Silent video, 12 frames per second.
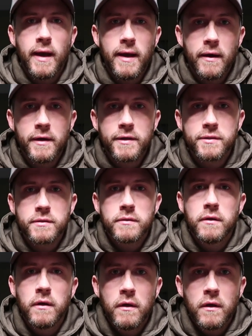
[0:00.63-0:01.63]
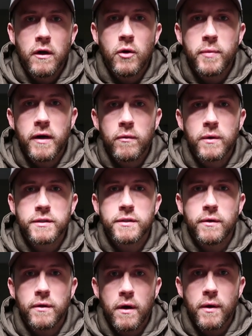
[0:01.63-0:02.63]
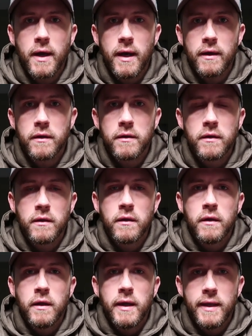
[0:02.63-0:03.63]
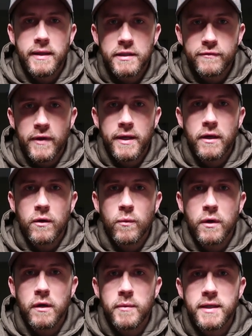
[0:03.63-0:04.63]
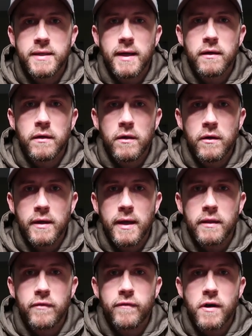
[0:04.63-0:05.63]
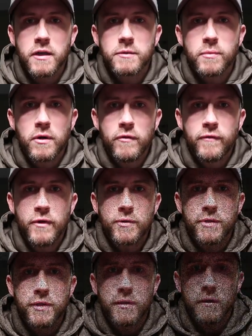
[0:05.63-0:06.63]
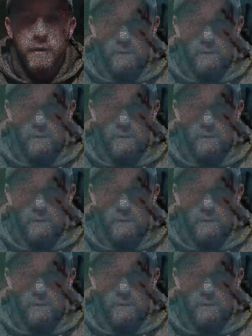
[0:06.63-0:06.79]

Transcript: Hey hunters, hope everyone's doing all right. In this video, we're gonna be taking a look at the Fox Pro Fusion.